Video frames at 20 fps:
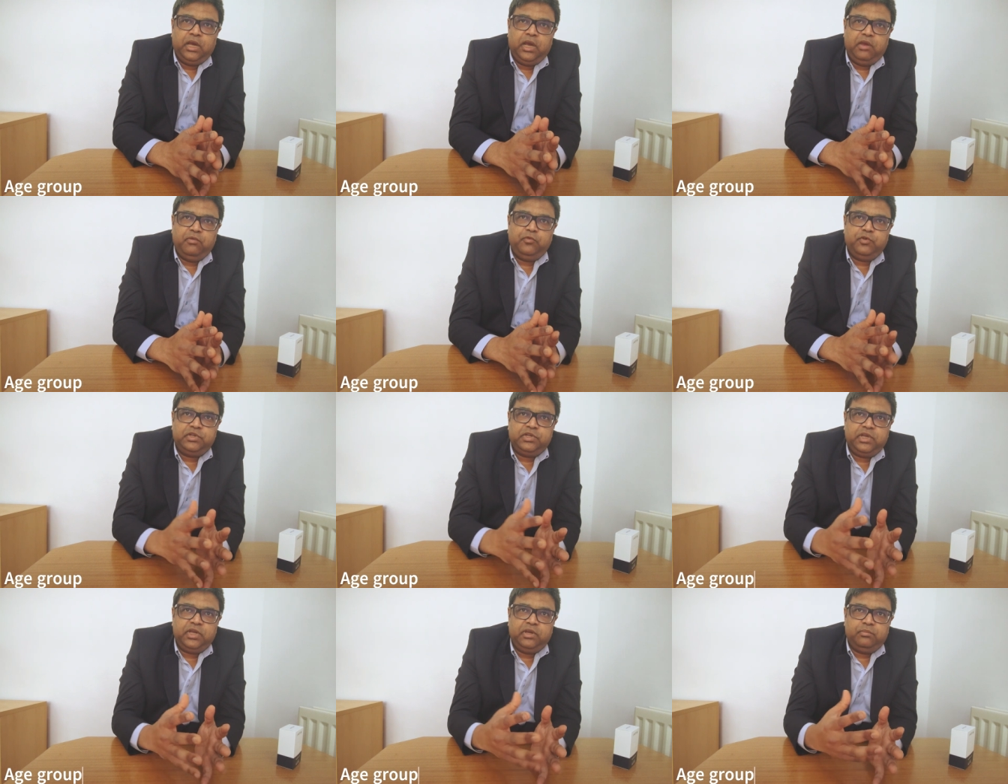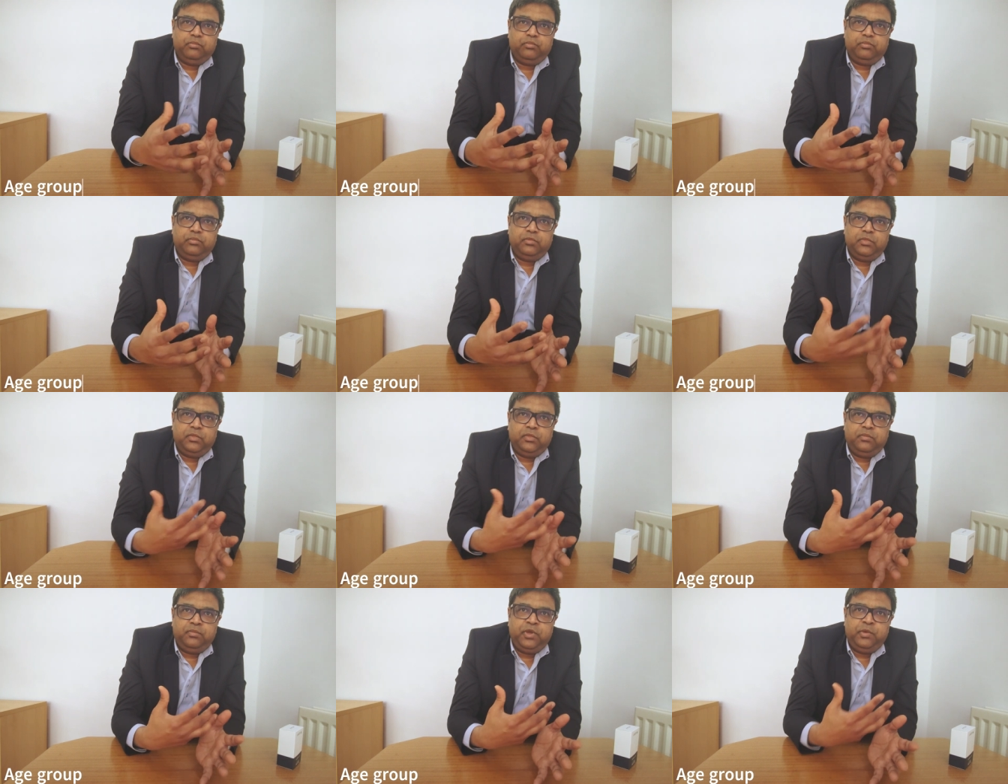I would say
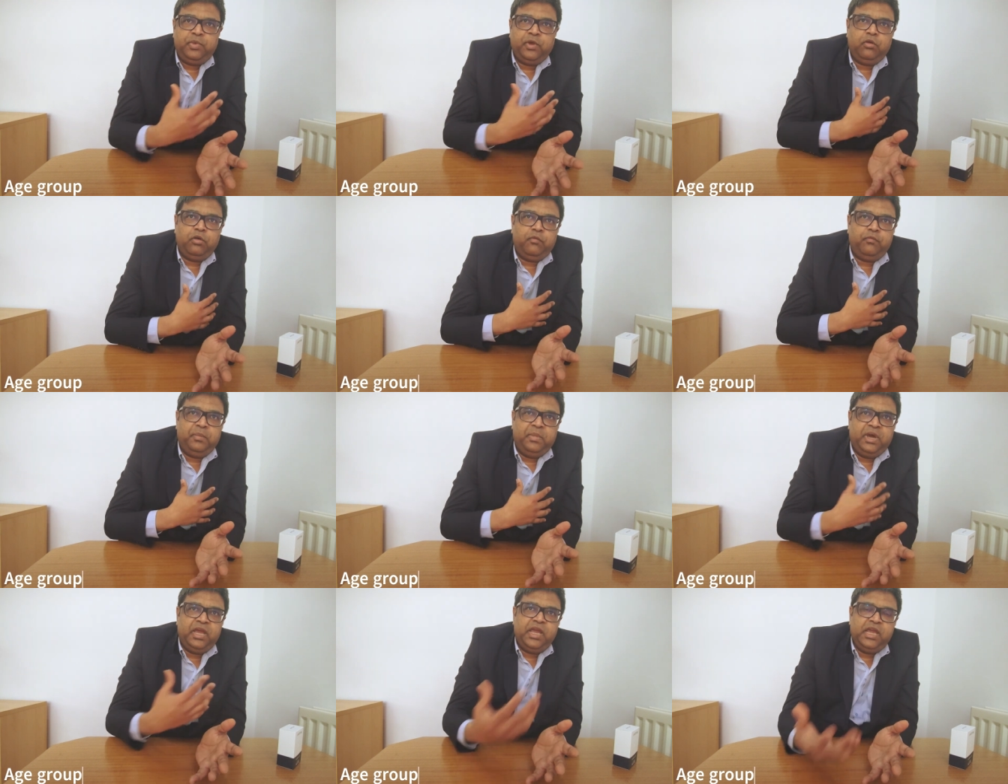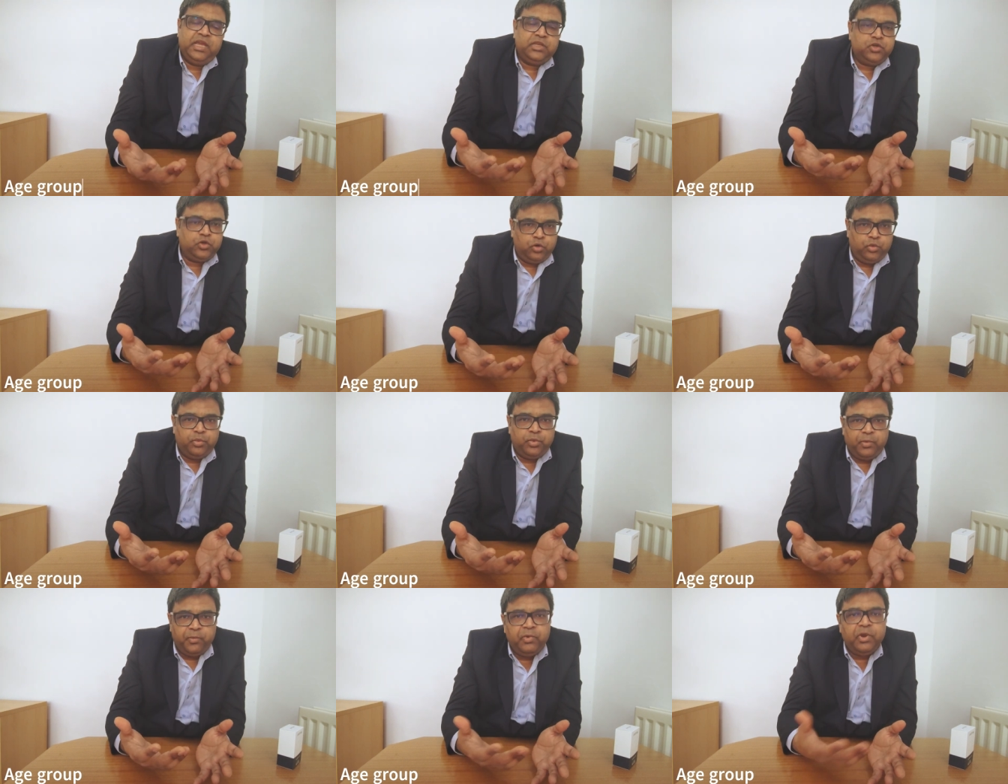people of my age
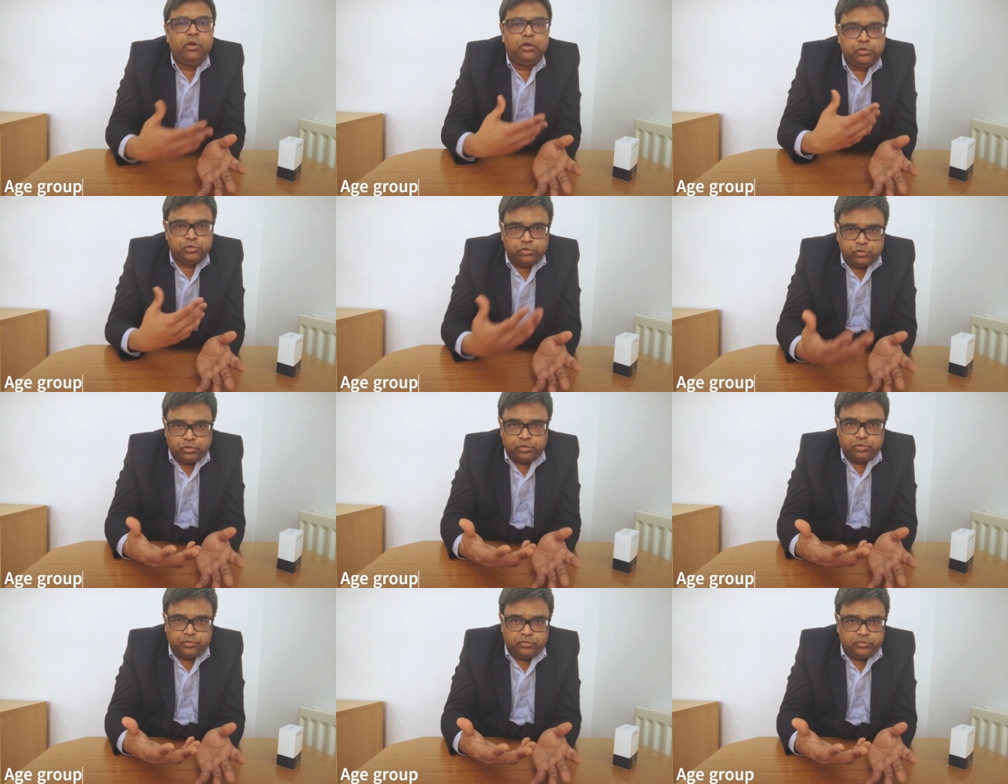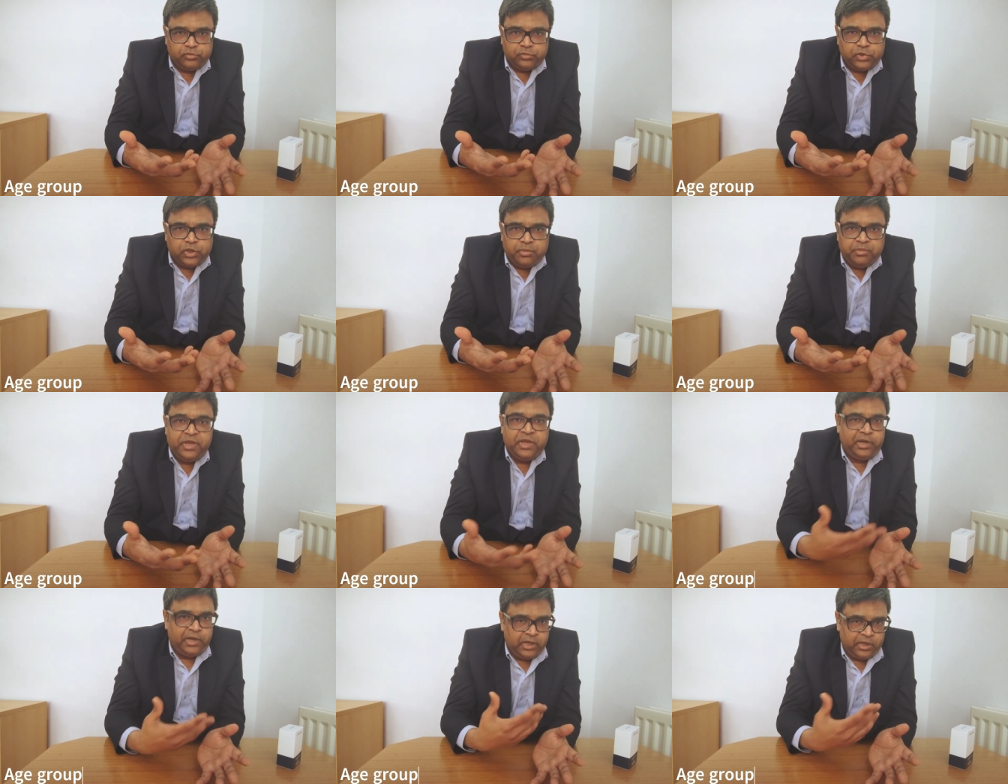group will also
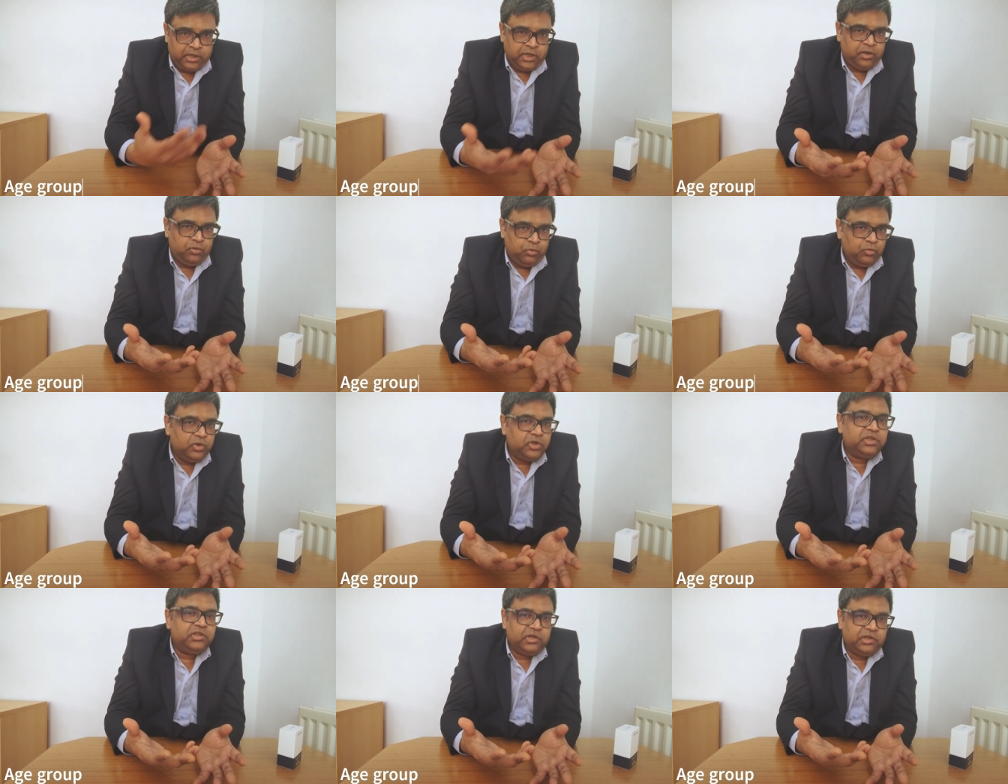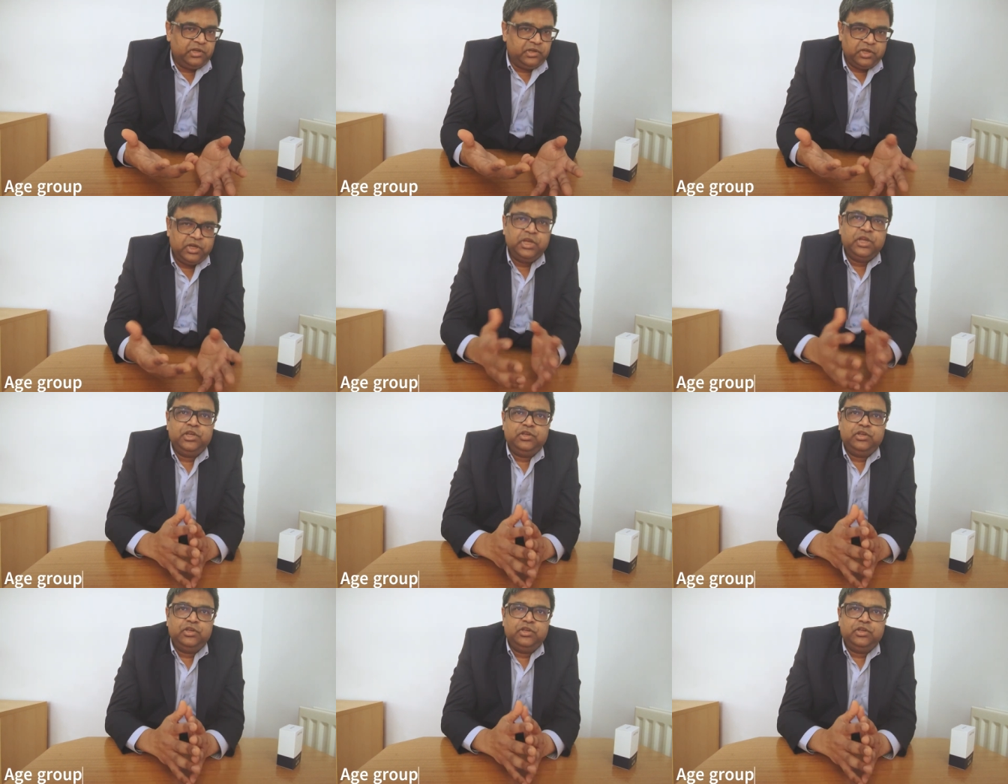be attracted towards it.